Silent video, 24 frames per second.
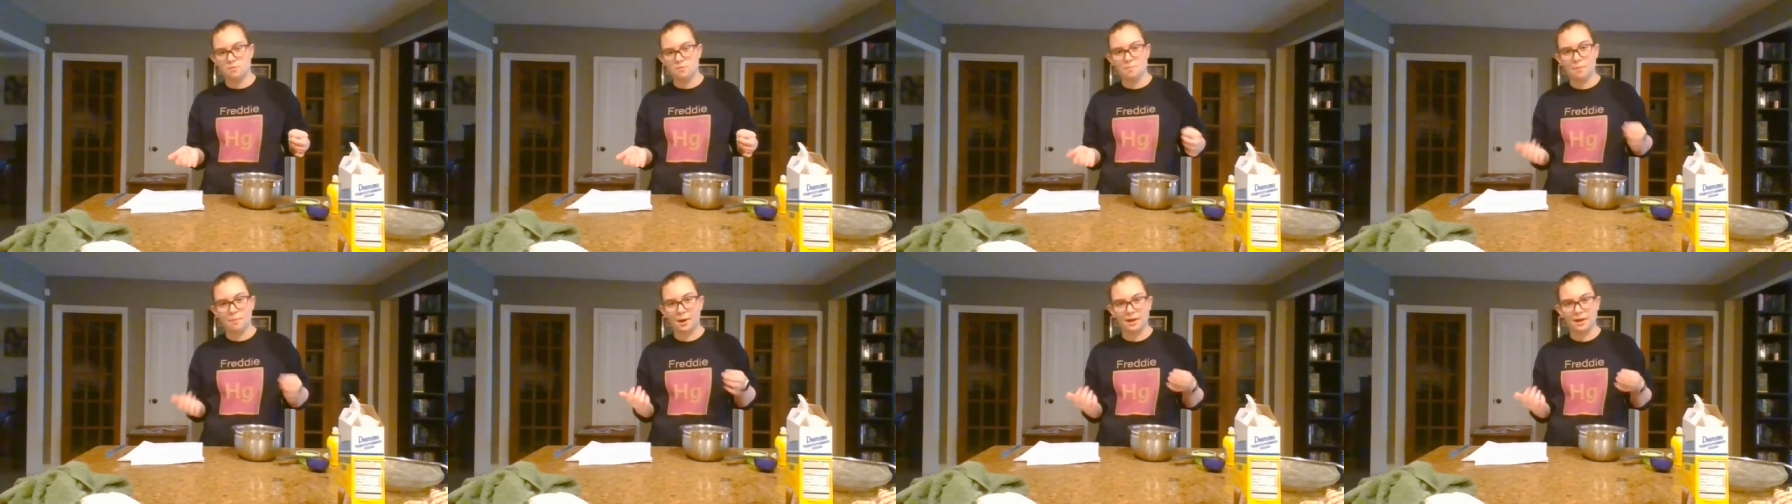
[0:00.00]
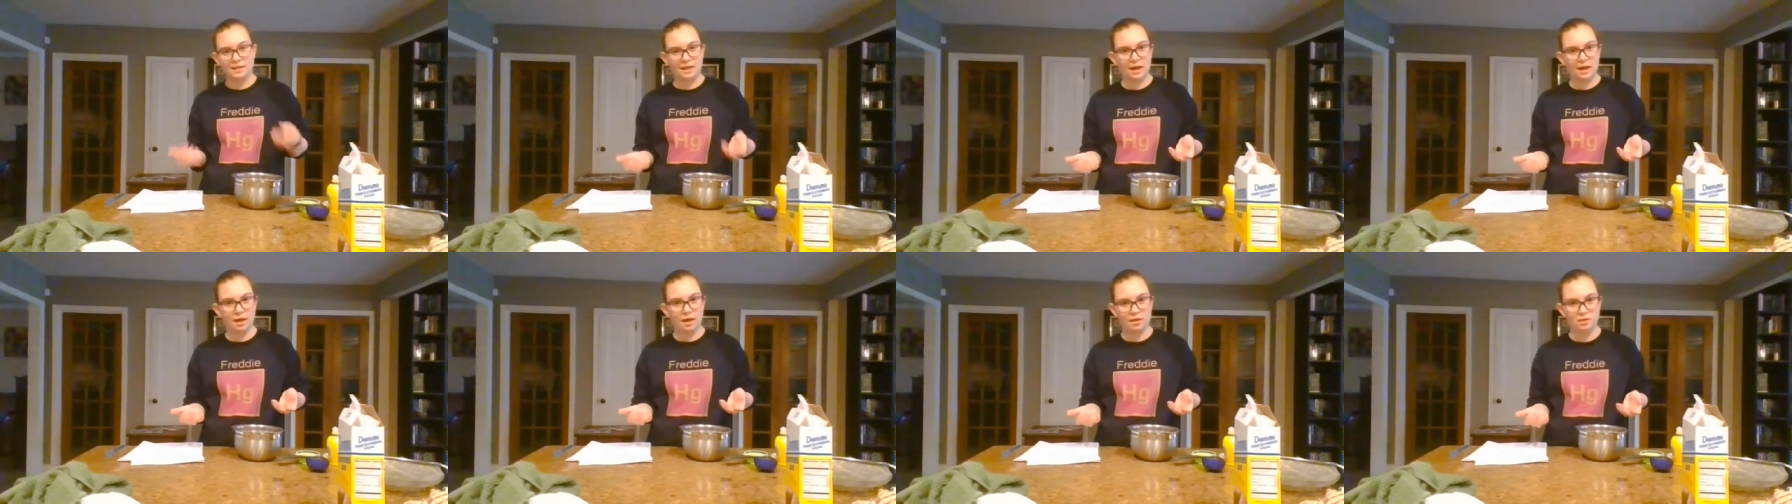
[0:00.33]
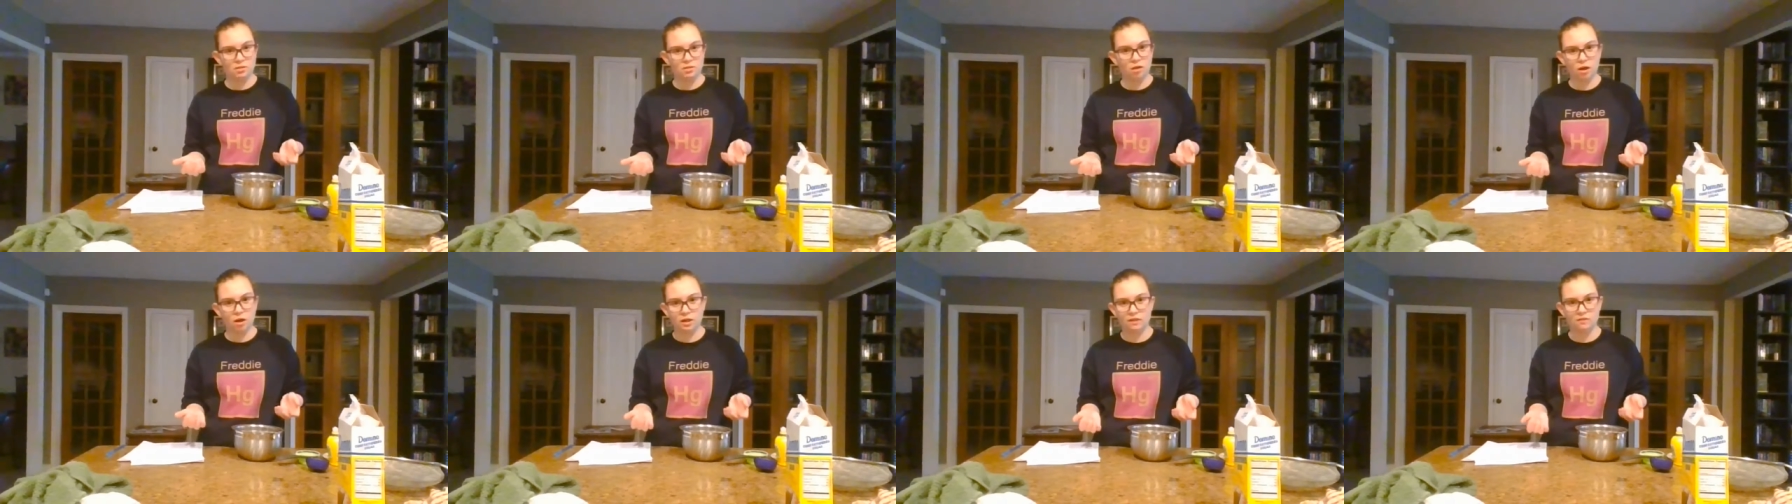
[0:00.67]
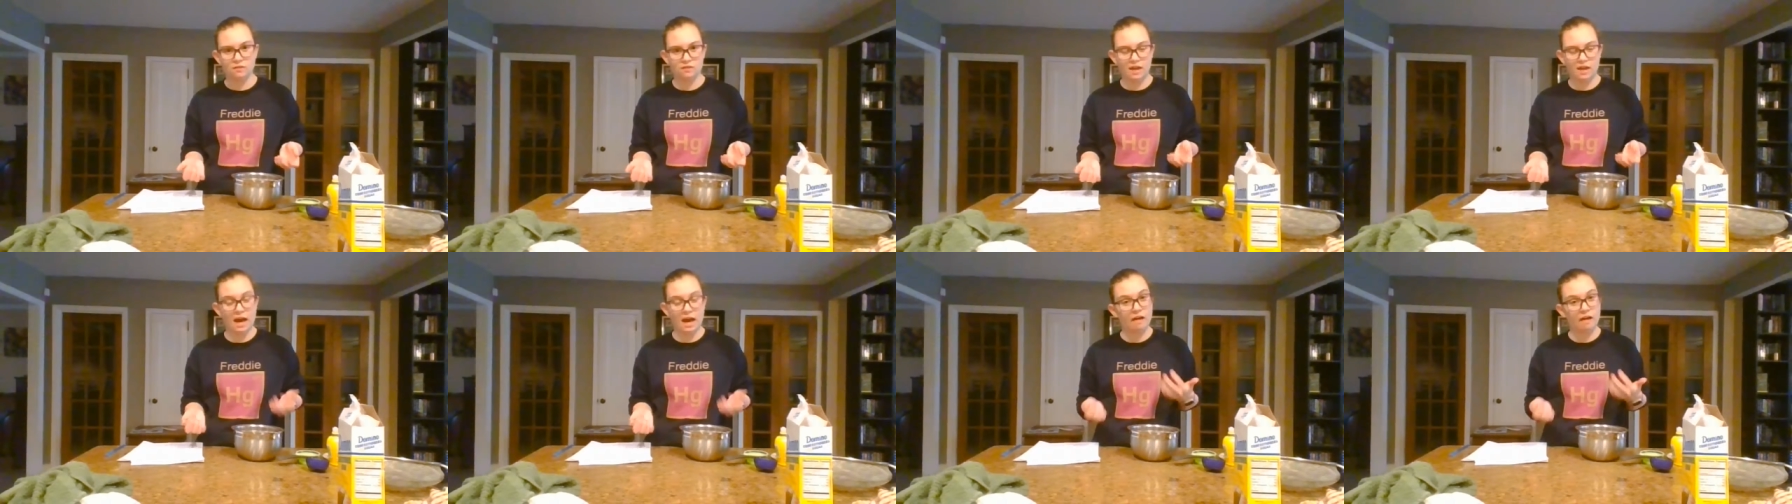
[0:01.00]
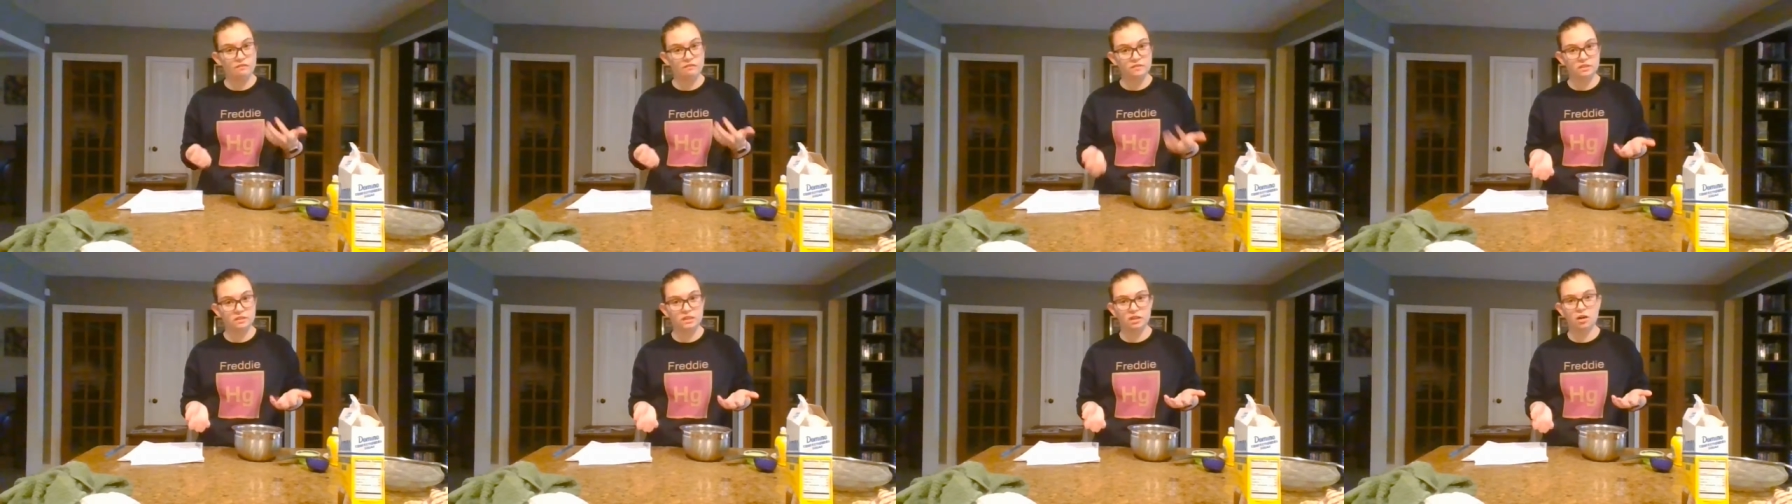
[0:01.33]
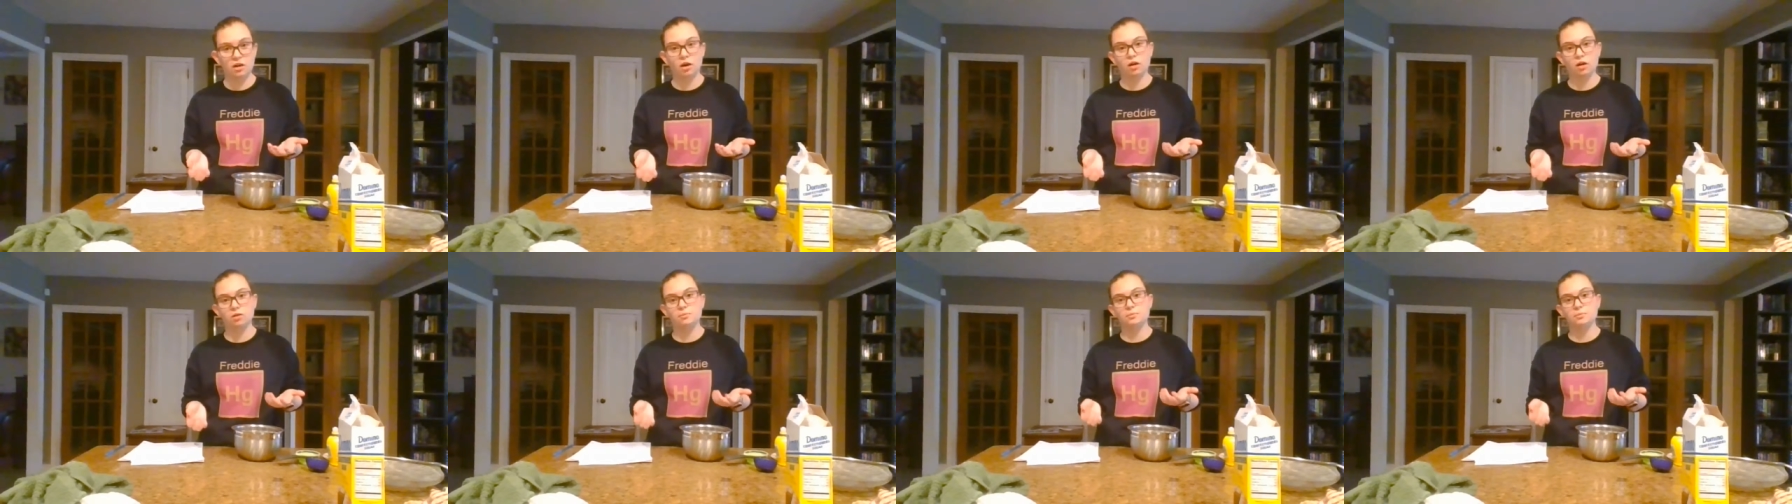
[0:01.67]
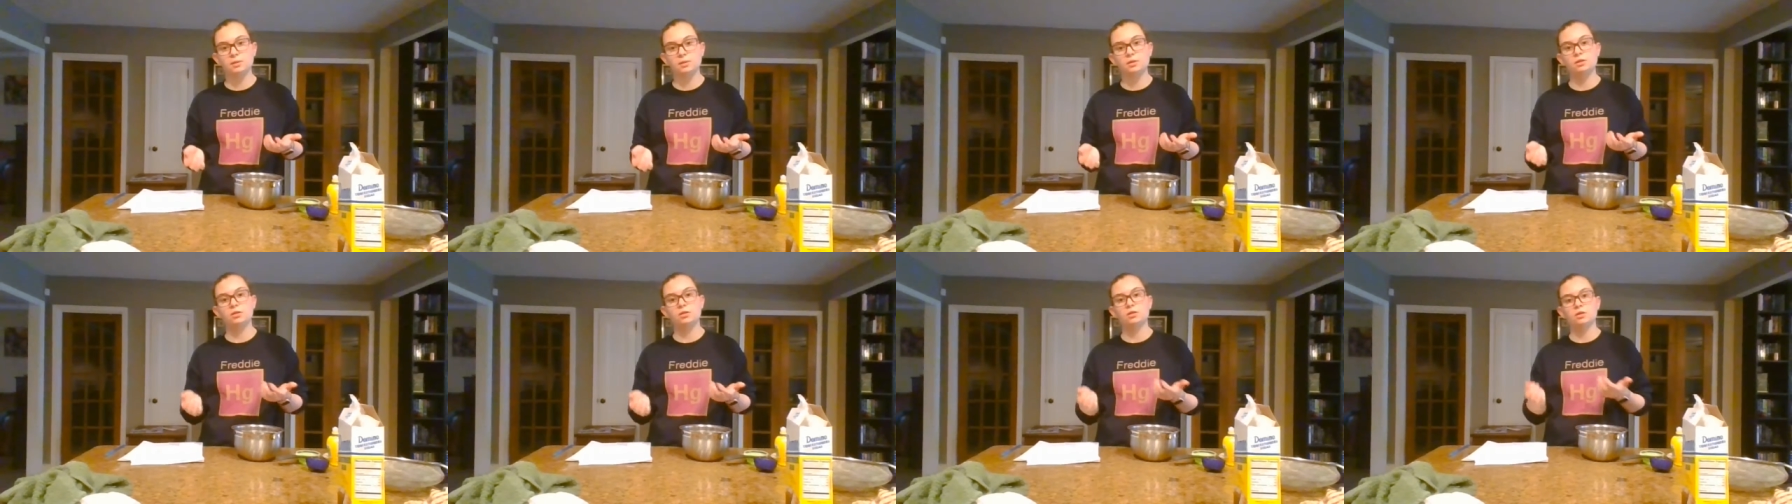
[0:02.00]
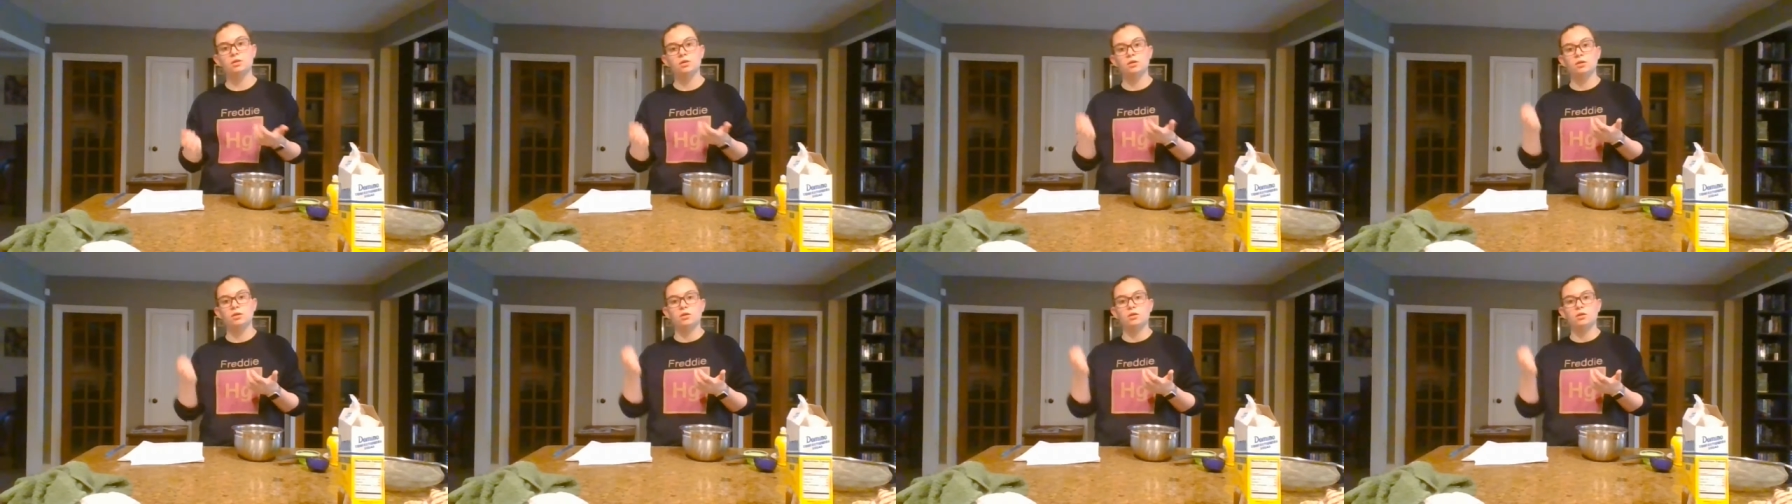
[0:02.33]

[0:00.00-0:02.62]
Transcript: might not even have an economy,